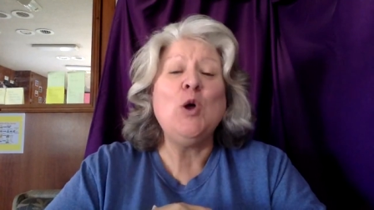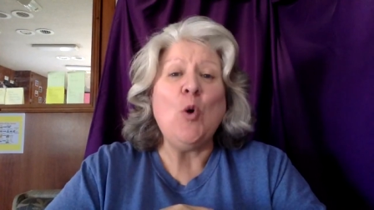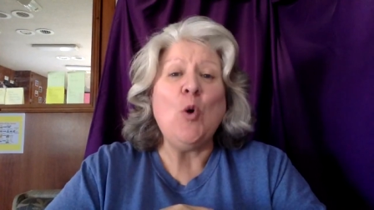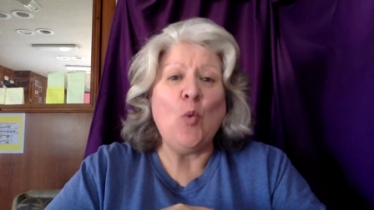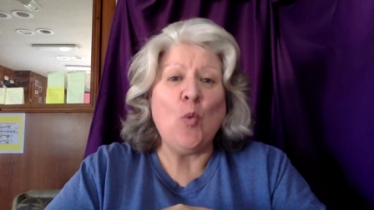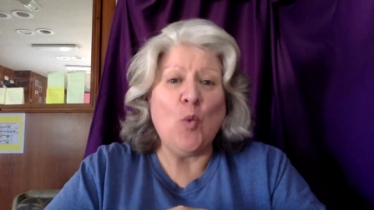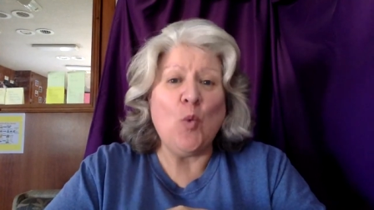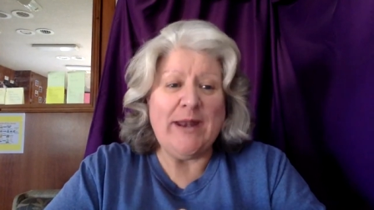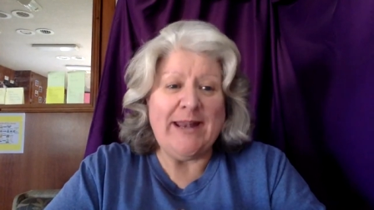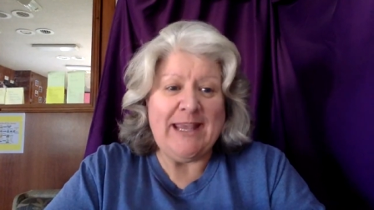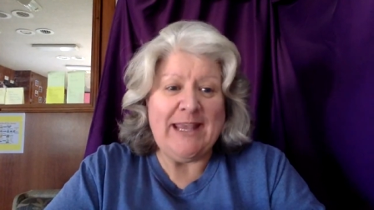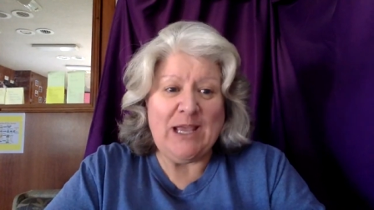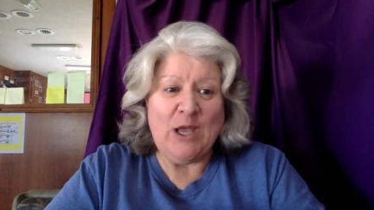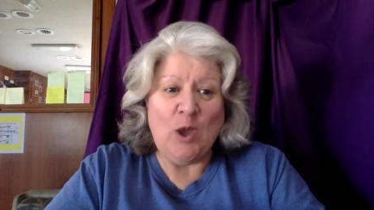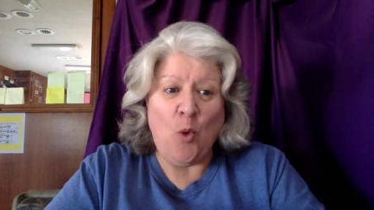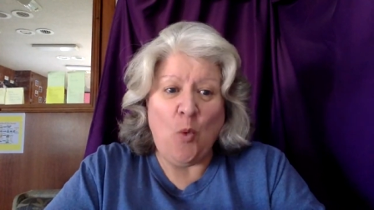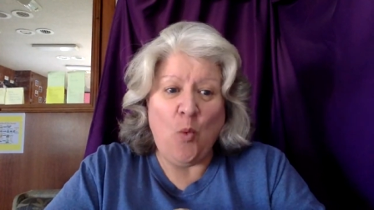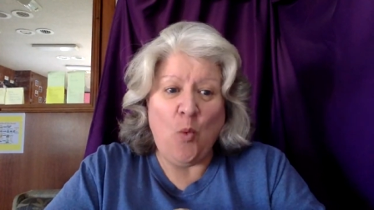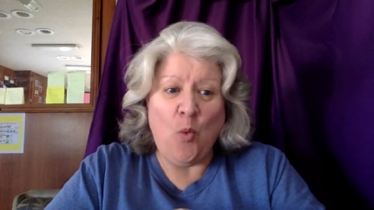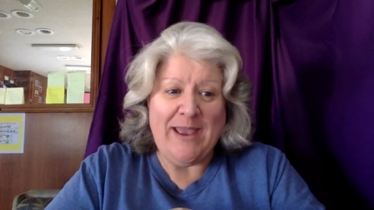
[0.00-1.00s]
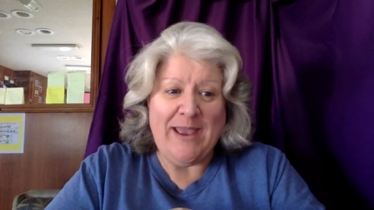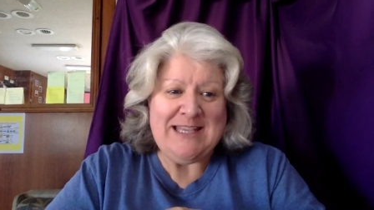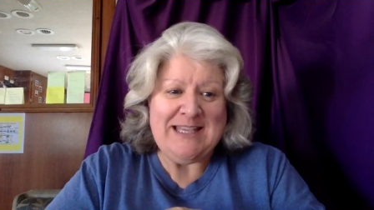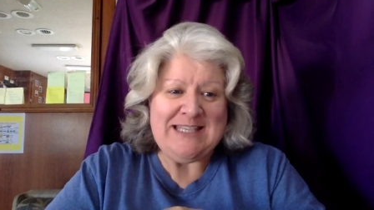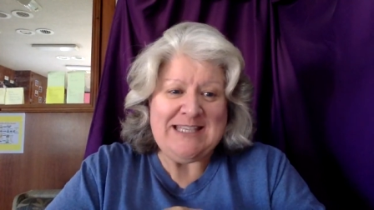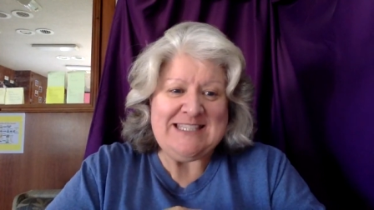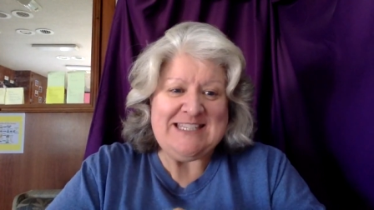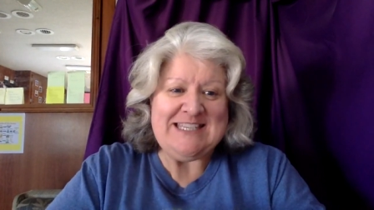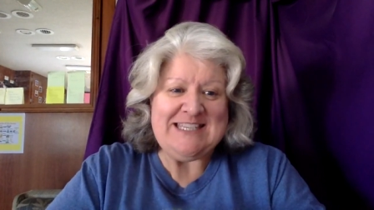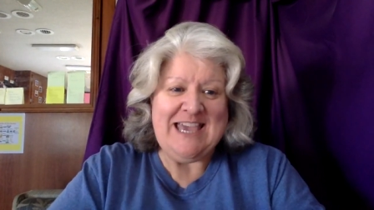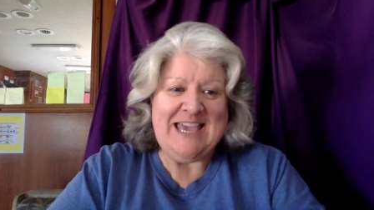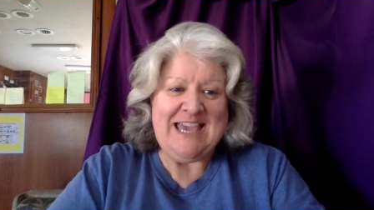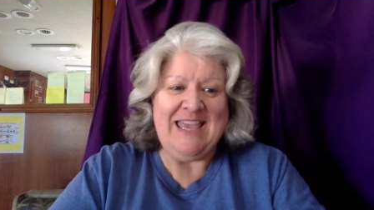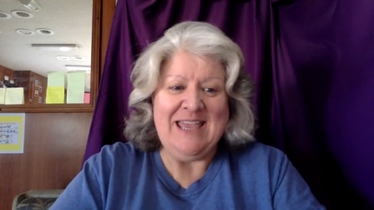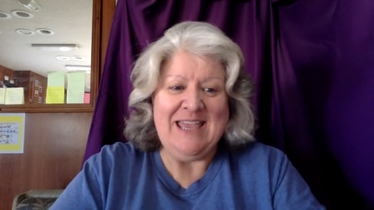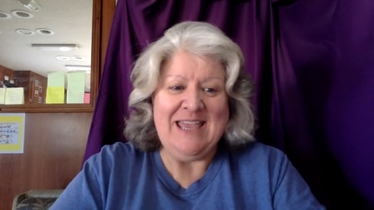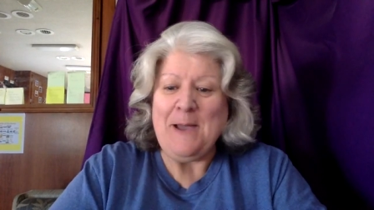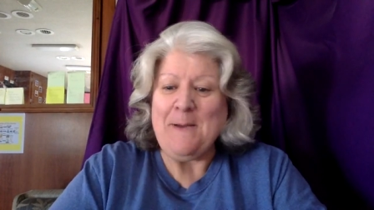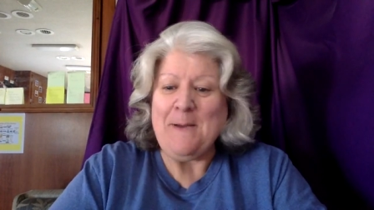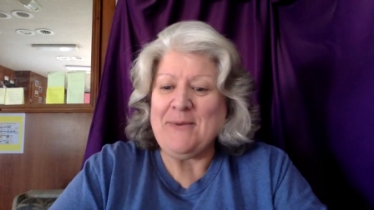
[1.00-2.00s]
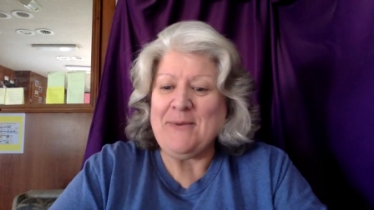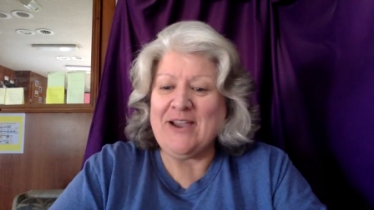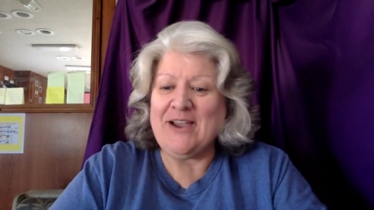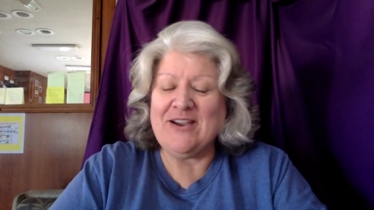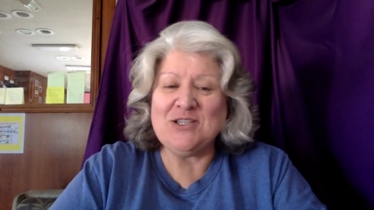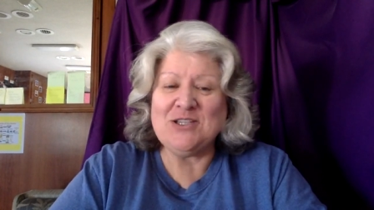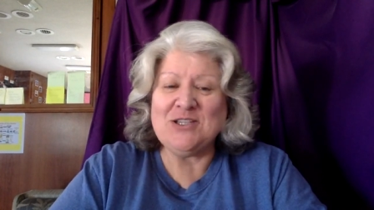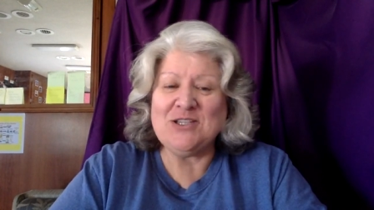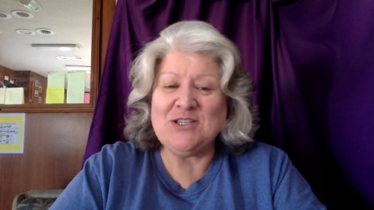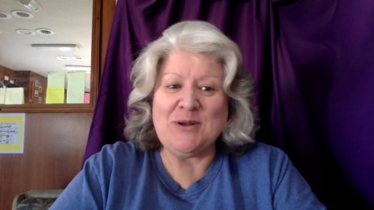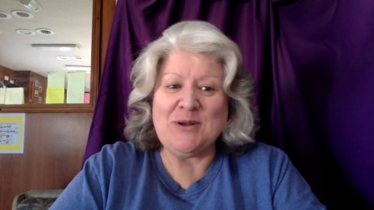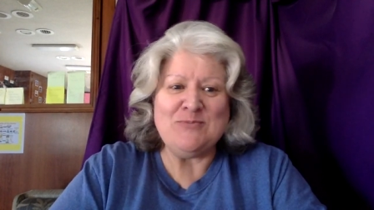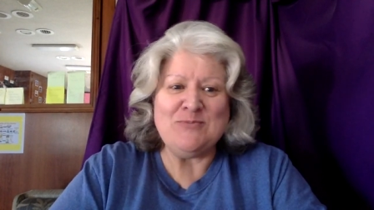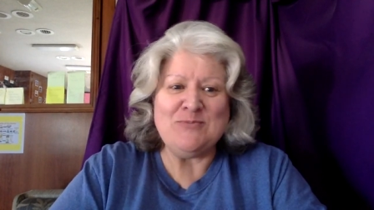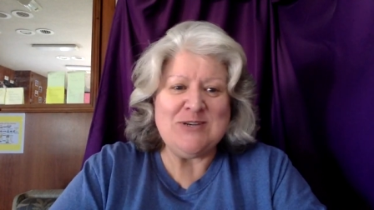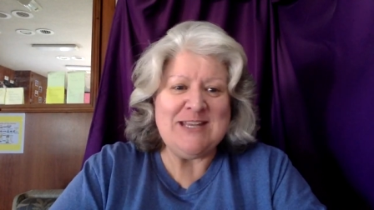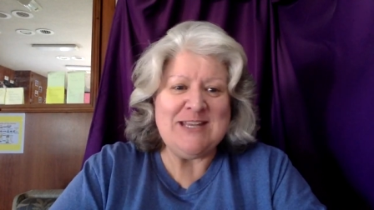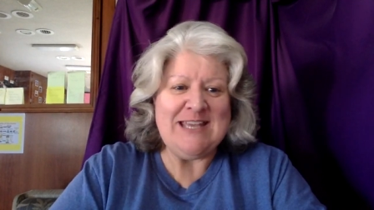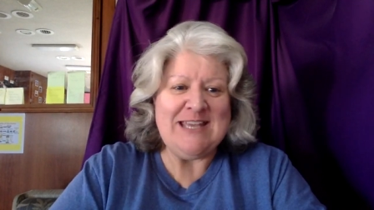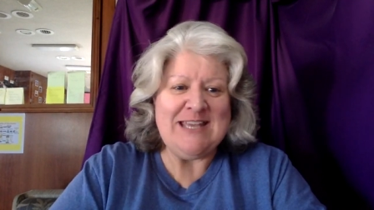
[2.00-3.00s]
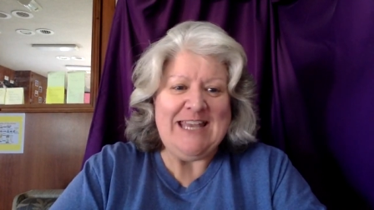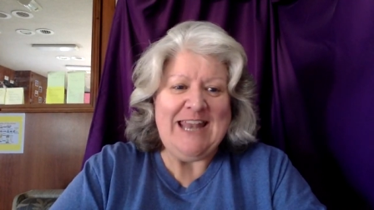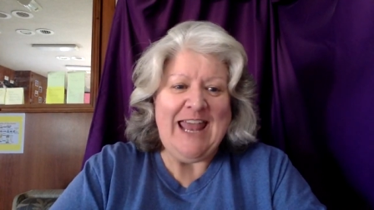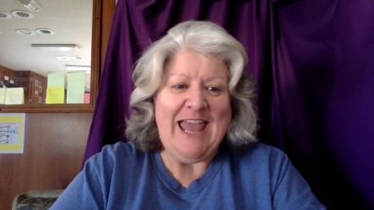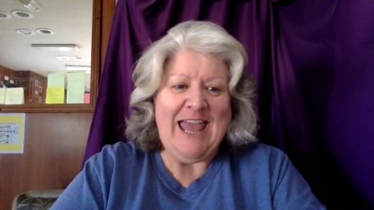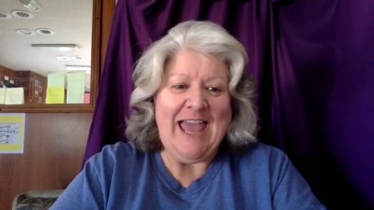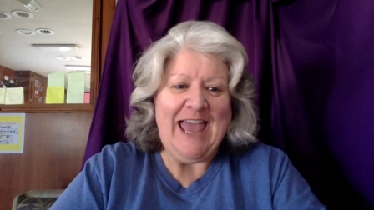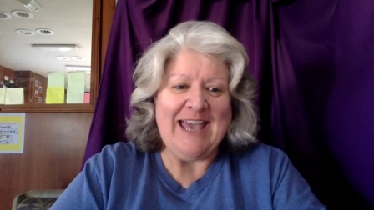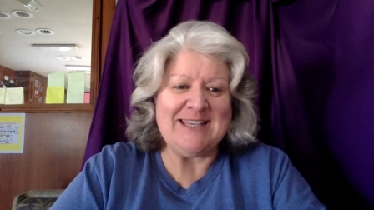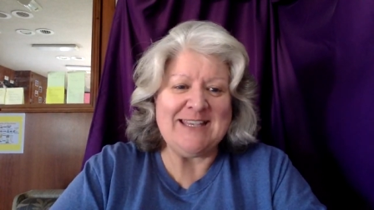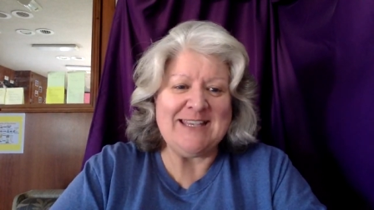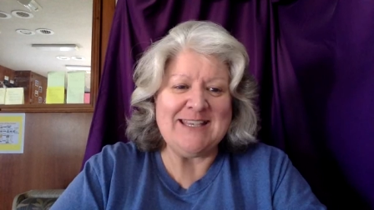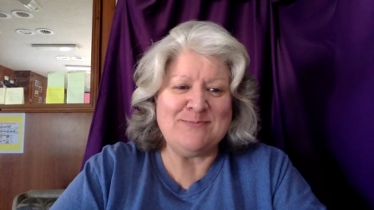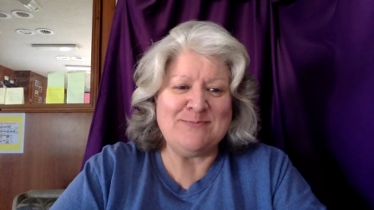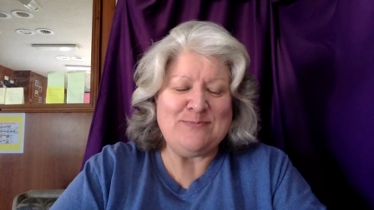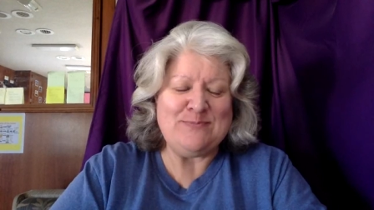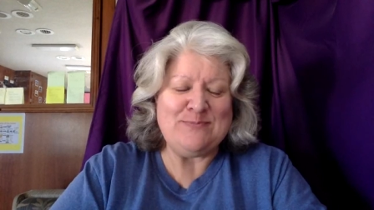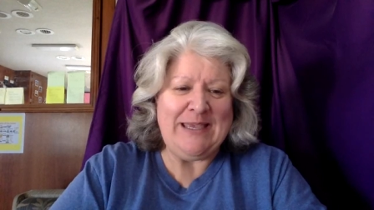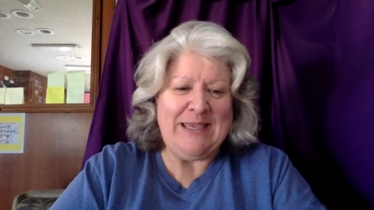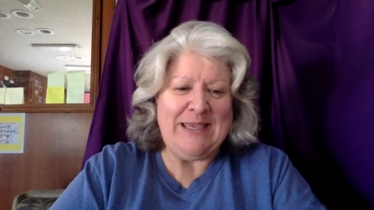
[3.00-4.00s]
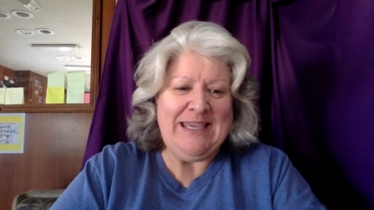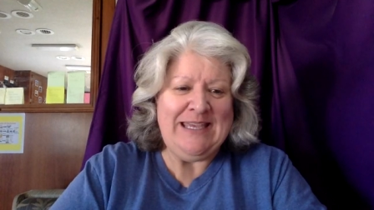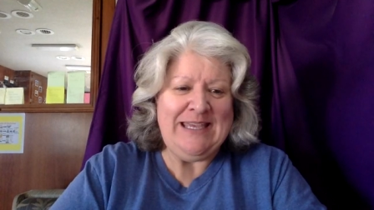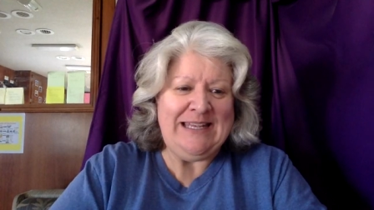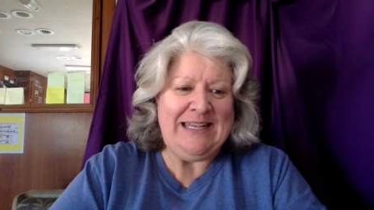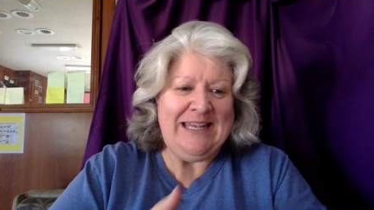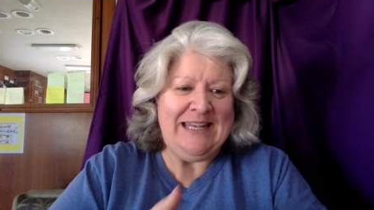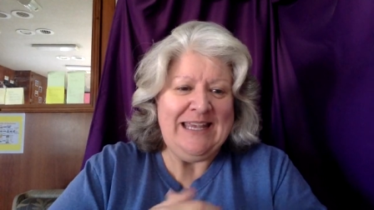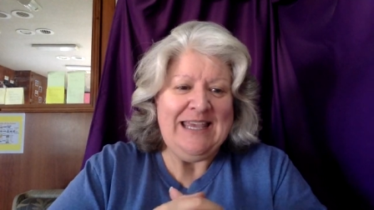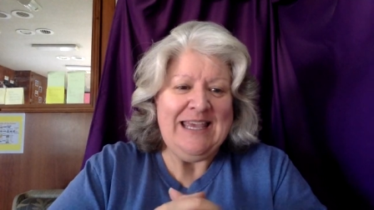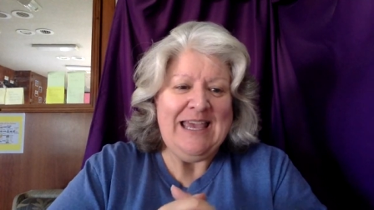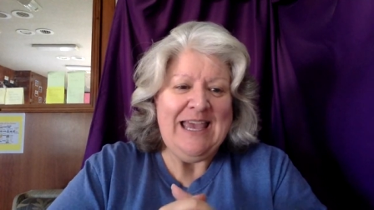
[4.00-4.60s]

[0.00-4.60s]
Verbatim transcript: winning Wednesday. My gosh, what a morning it has been.